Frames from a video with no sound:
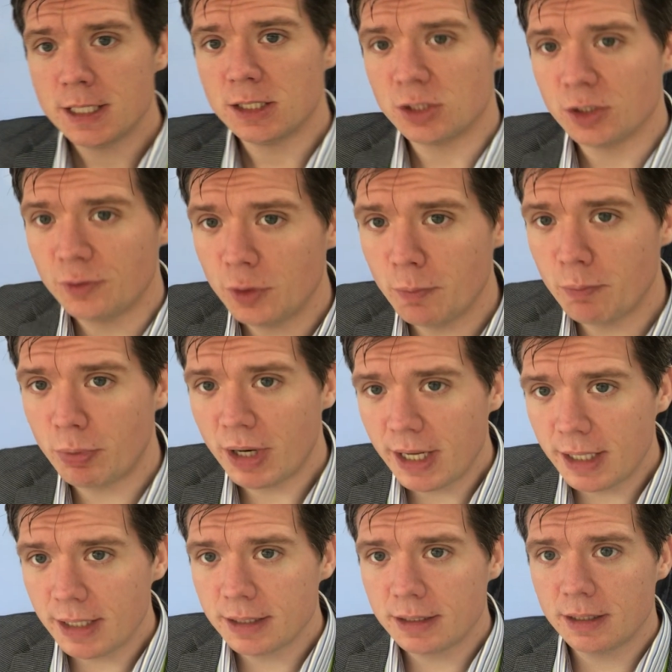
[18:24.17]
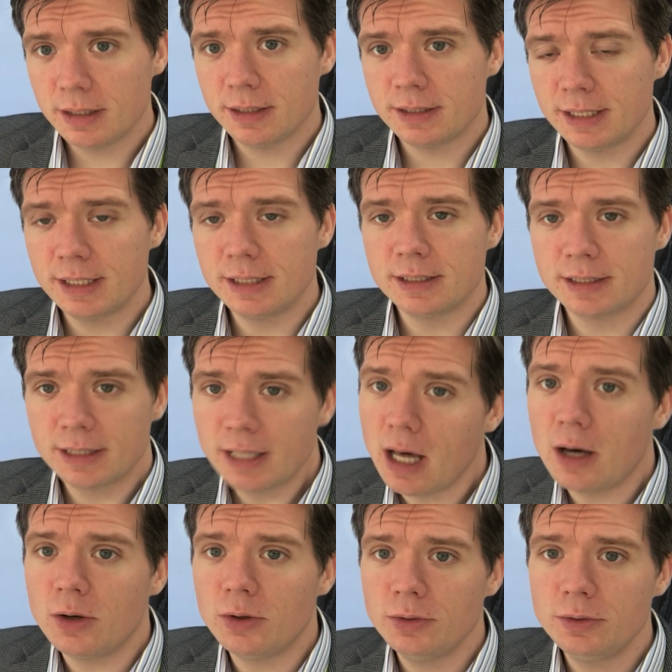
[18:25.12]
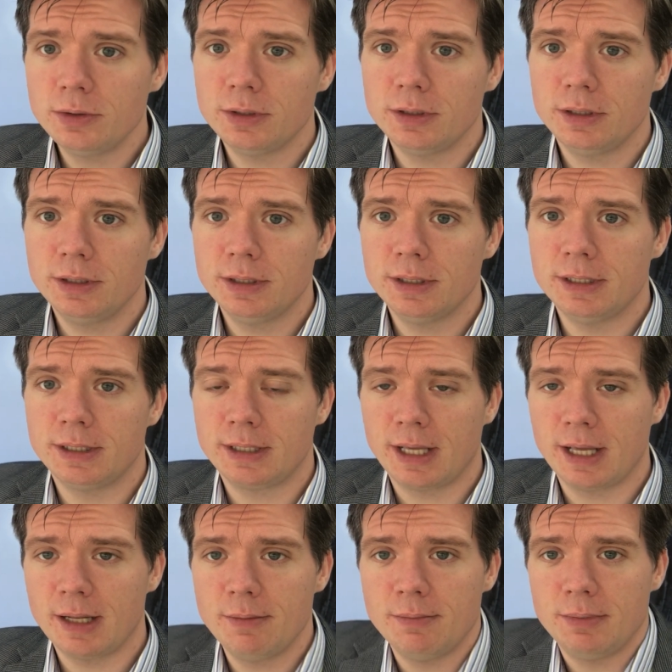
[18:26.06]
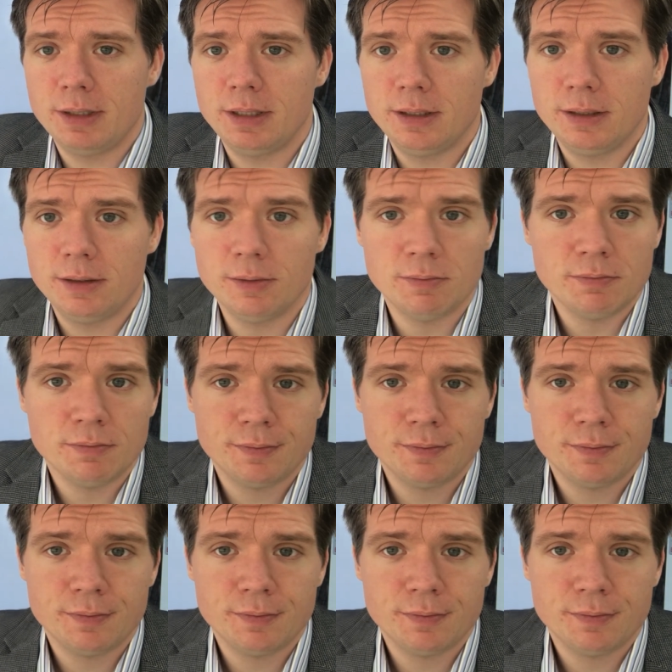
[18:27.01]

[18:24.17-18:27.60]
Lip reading: So if you break things down, it can be